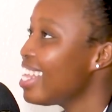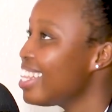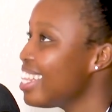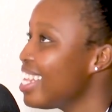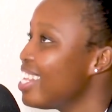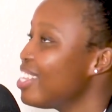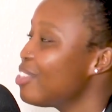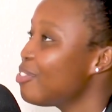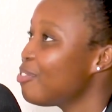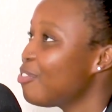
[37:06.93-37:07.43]
I
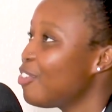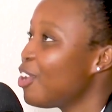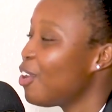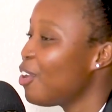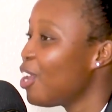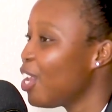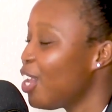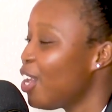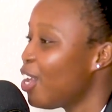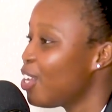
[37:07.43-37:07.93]
think the
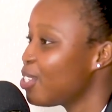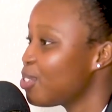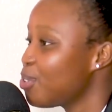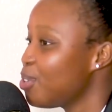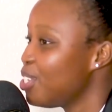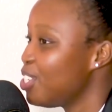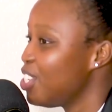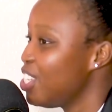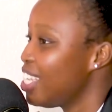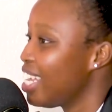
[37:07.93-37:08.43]
very uh, last
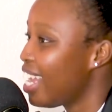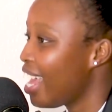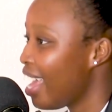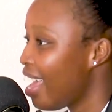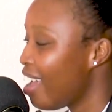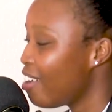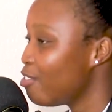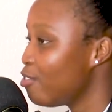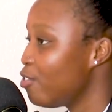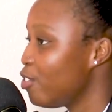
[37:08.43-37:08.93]
question that I
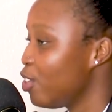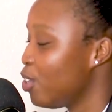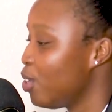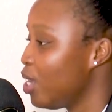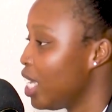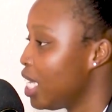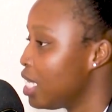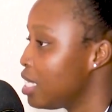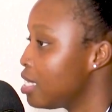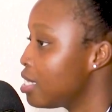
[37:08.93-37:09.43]
have for
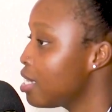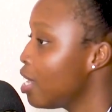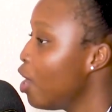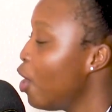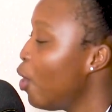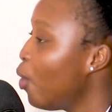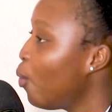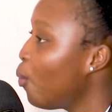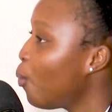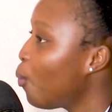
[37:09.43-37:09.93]
you uh-huh. is
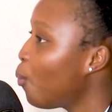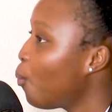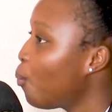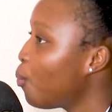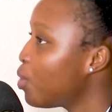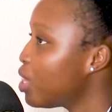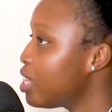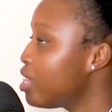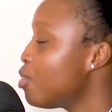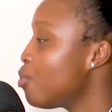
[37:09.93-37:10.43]

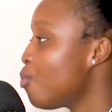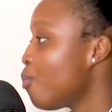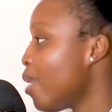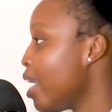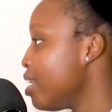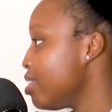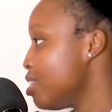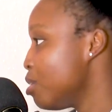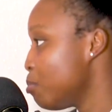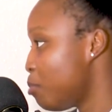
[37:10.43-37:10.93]
with the
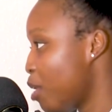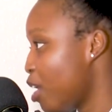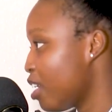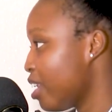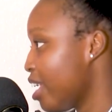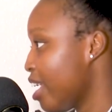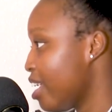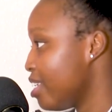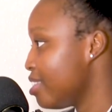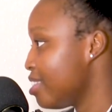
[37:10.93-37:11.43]
rising
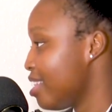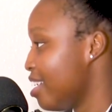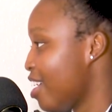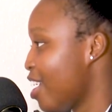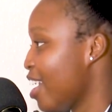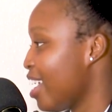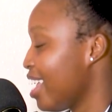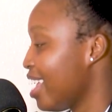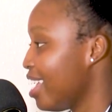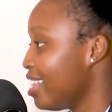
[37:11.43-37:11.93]
podcasts that
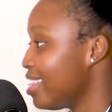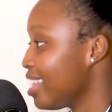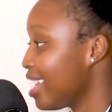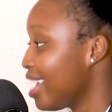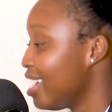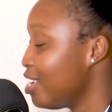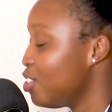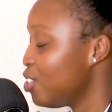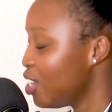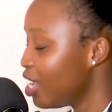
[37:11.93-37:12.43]
are here in the
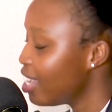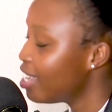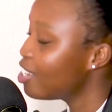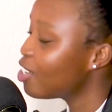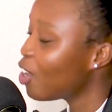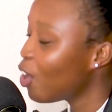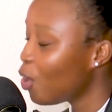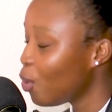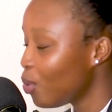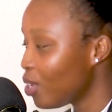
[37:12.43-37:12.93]
country, uh-huh.
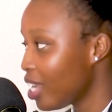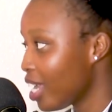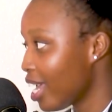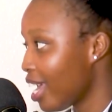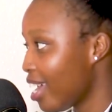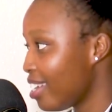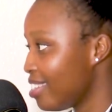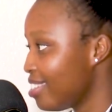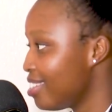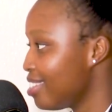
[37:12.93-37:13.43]

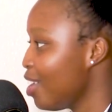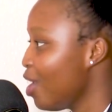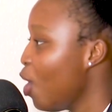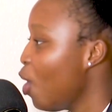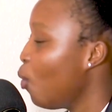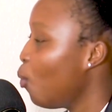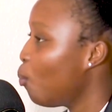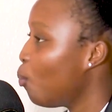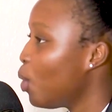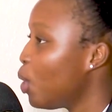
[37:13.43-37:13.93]
including us,
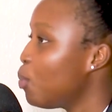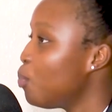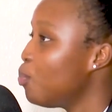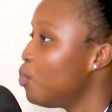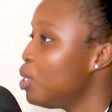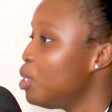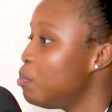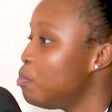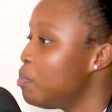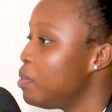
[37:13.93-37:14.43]
what
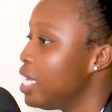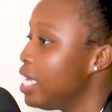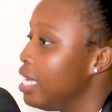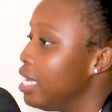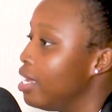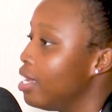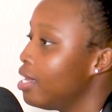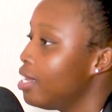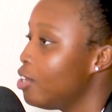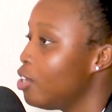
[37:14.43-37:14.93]
would
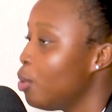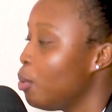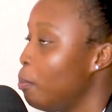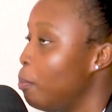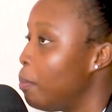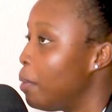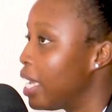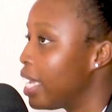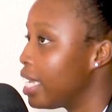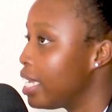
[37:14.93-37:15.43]
be your
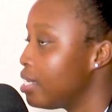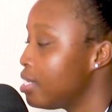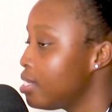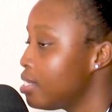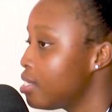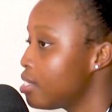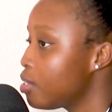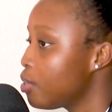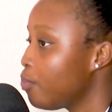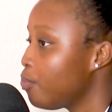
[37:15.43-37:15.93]

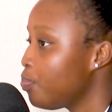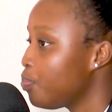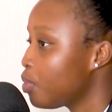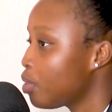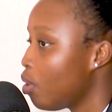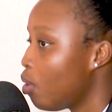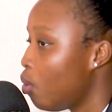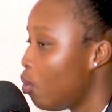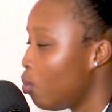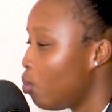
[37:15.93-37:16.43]
biggest,
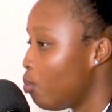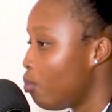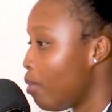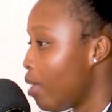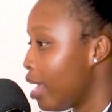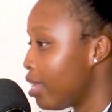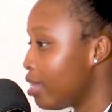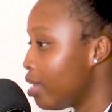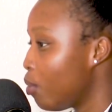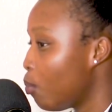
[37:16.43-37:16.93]
or
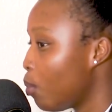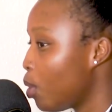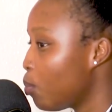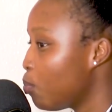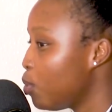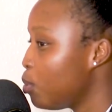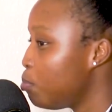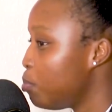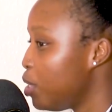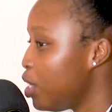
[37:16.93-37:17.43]
rather,
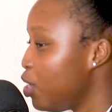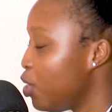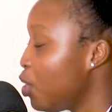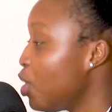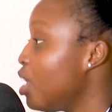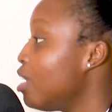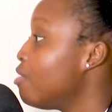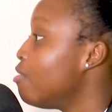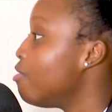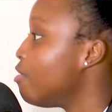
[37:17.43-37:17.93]
what would be
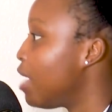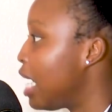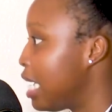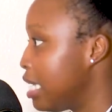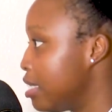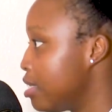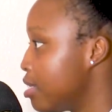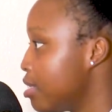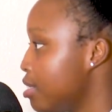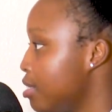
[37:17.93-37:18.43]
your
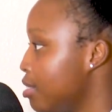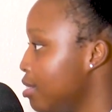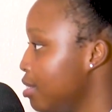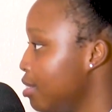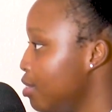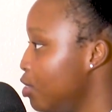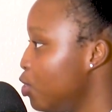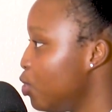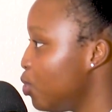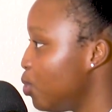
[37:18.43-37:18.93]
advice
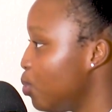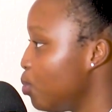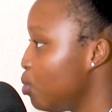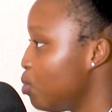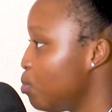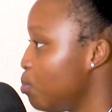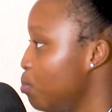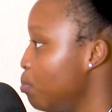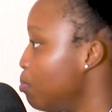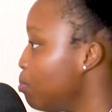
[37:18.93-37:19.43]
to
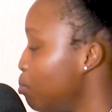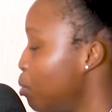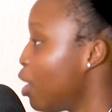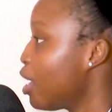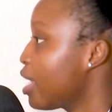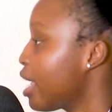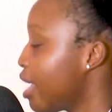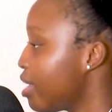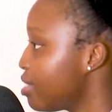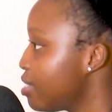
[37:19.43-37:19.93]
those
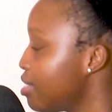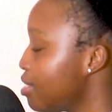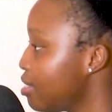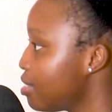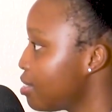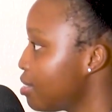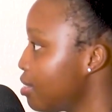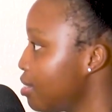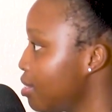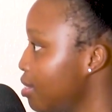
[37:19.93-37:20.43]

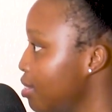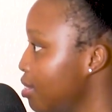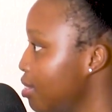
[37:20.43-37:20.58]
podcasters? Yeah.